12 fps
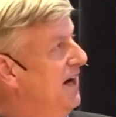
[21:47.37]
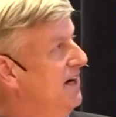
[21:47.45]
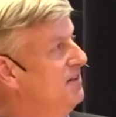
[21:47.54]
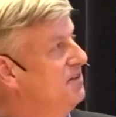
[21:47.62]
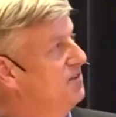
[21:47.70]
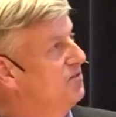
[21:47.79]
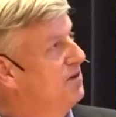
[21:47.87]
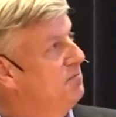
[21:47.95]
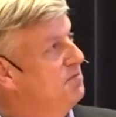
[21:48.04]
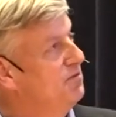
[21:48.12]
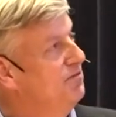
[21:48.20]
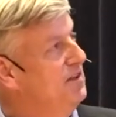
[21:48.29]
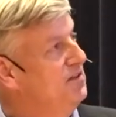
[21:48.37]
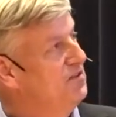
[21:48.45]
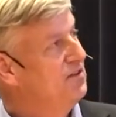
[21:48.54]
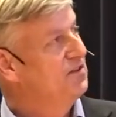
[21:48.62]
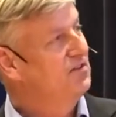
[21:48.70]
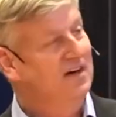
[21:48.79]
And the descriptive
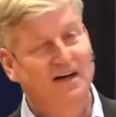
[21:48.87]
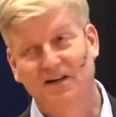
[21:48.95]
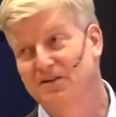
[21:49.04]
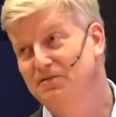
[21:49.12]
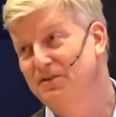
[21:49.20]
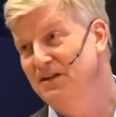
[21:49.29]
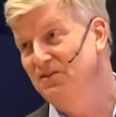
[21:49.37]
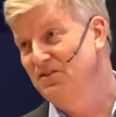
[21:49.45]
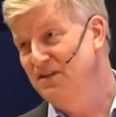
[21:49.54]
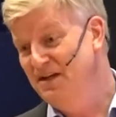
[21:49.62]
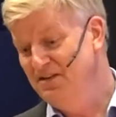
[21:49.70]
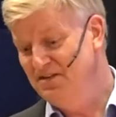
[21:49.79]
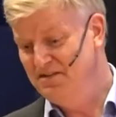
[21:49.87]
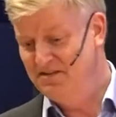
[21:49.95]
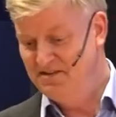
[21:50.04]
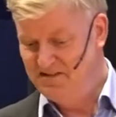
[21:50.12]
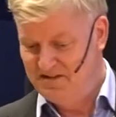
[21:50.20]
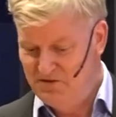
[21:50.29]
features are the things that
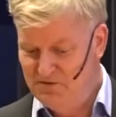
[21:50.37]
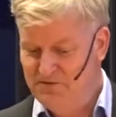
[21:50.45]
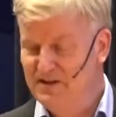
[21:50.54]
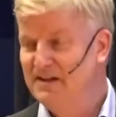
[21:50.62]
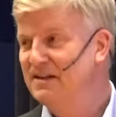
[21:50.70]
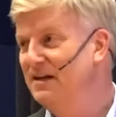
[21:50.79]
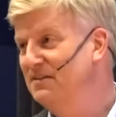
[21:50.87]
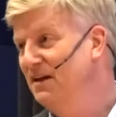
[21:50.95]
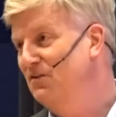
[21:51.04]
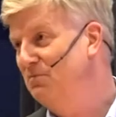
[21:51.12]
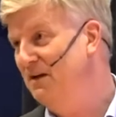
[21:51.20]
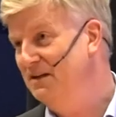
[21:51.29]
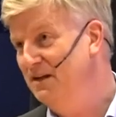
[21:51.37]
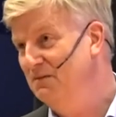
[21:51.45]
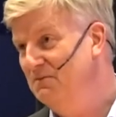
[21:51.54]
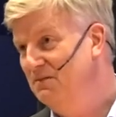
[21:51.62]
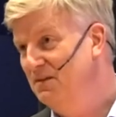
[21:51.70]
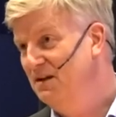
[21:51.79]
you think that explain them.